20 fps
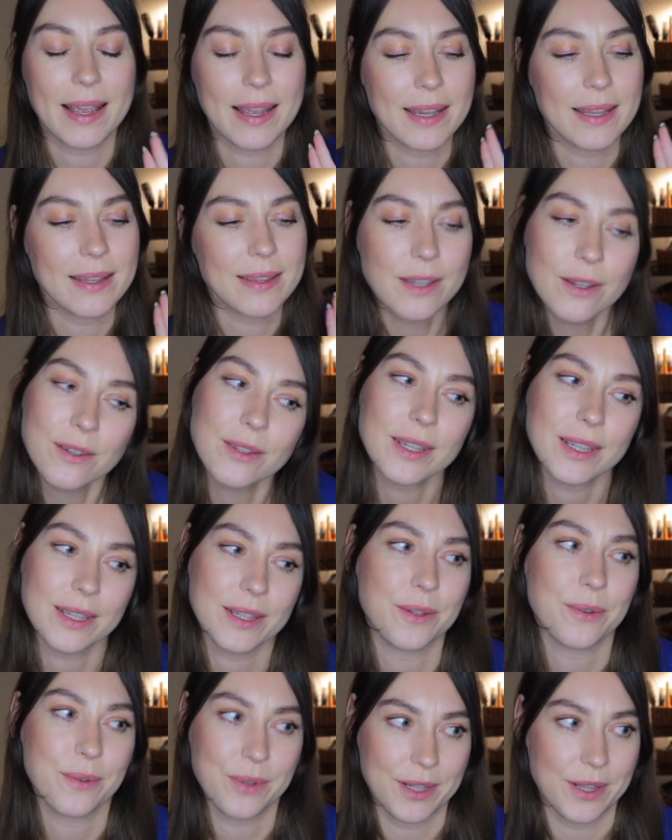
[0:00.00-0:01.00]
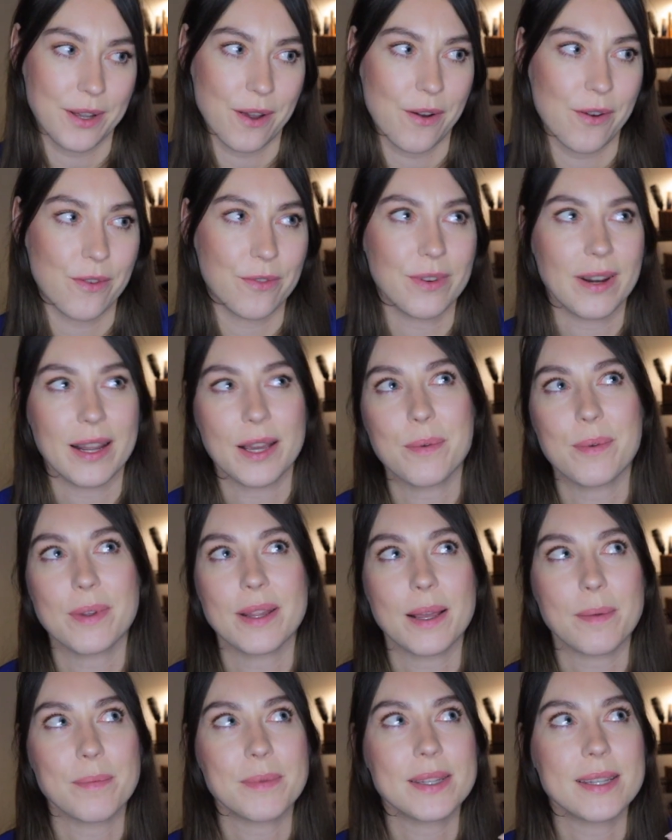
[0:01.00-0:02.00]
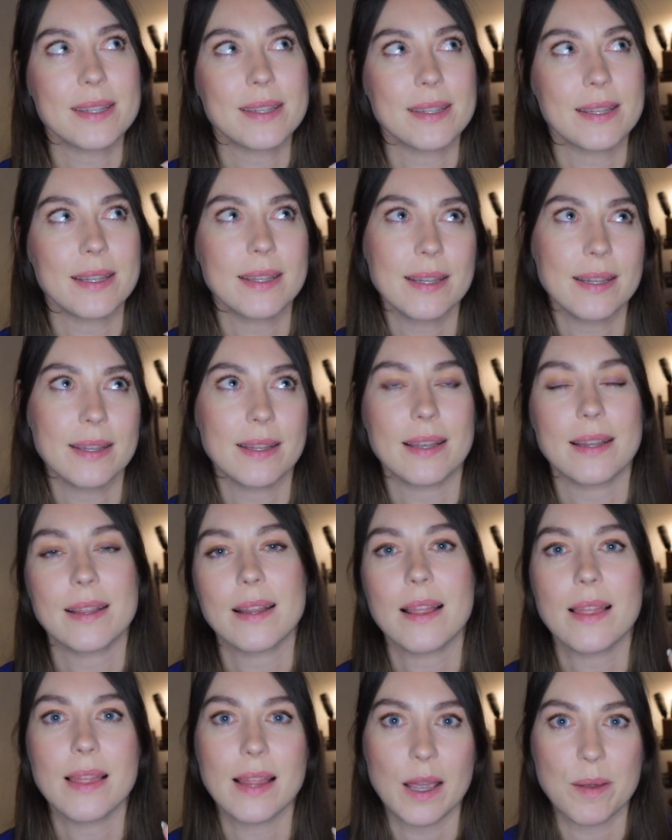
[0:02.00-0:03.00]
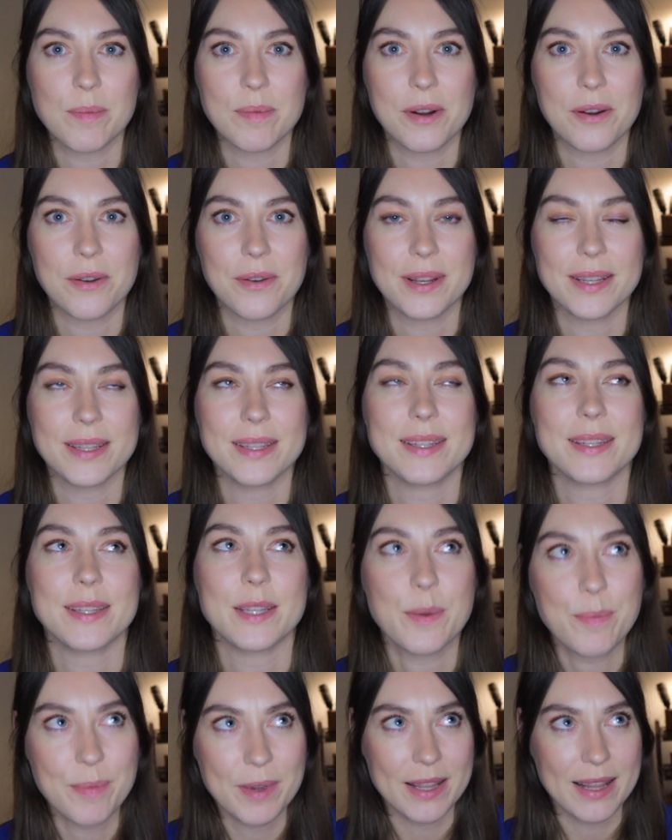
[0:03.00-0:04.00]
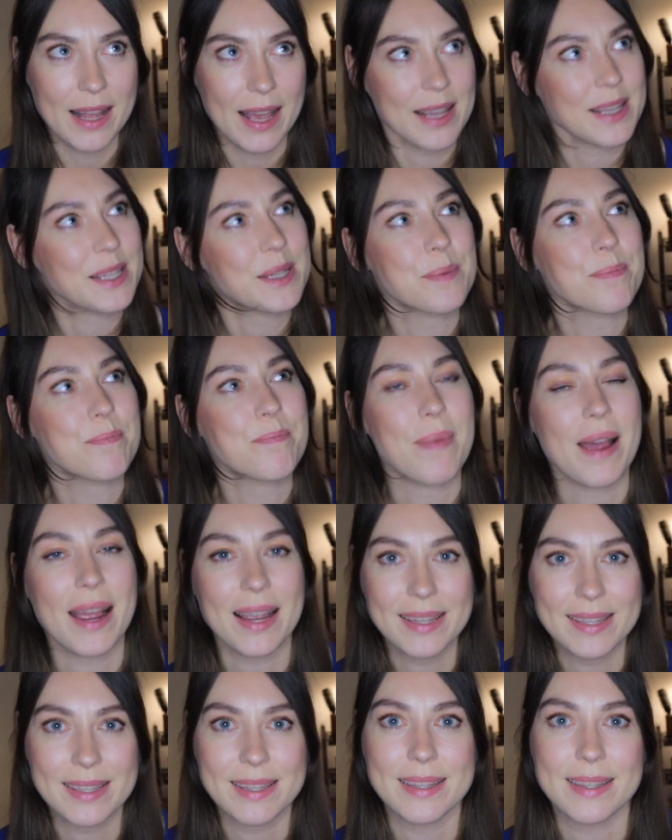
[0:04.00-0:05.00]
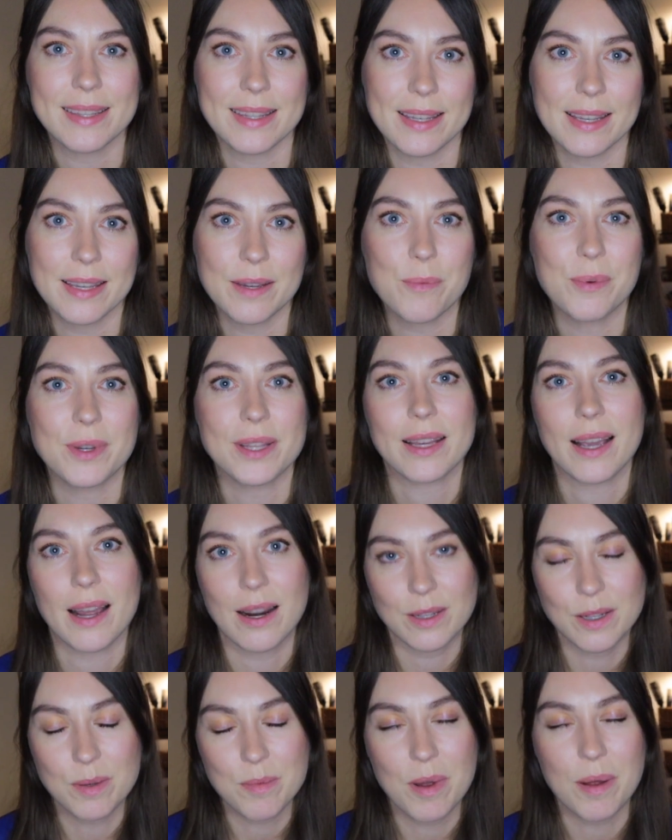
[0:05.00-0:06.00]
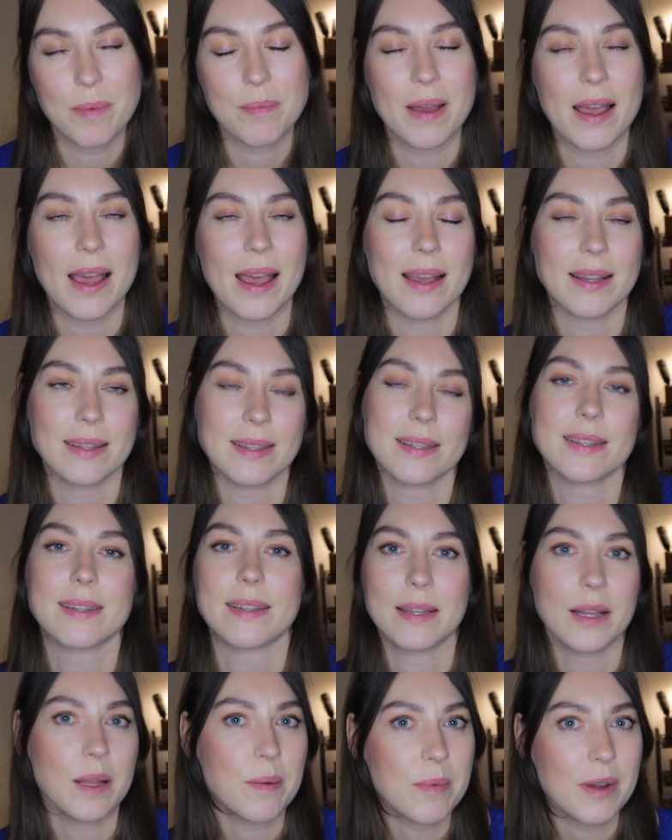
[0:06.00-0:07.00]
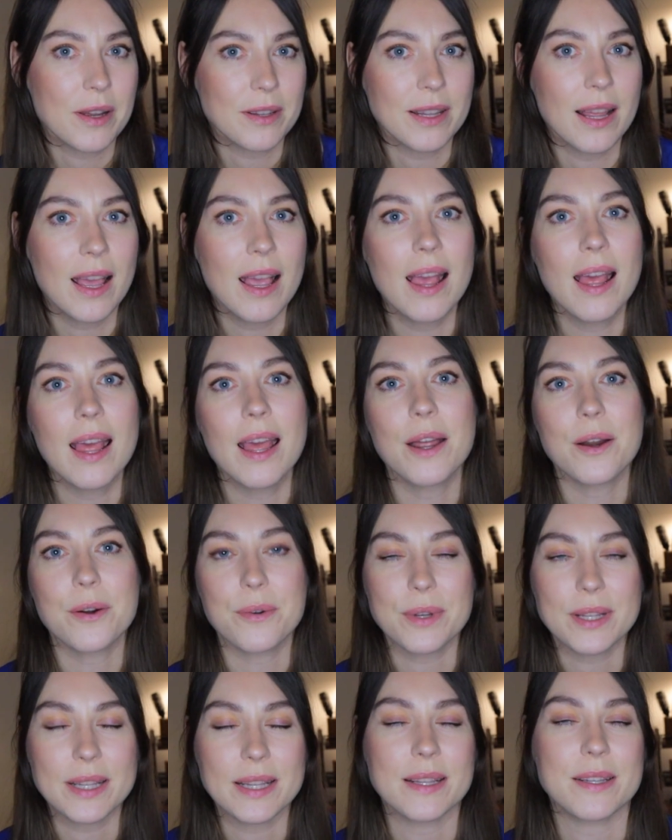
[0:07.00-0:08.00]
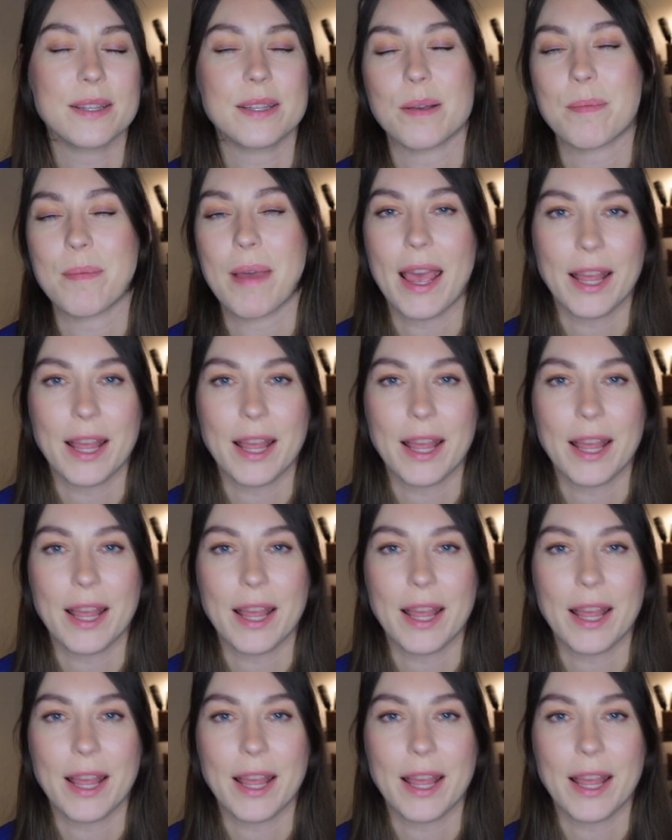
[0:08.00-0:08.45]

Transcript: I cannot get rid of, like when I'm sitting in a library sipping a spicy tea with cardamom and cinnamon, reading some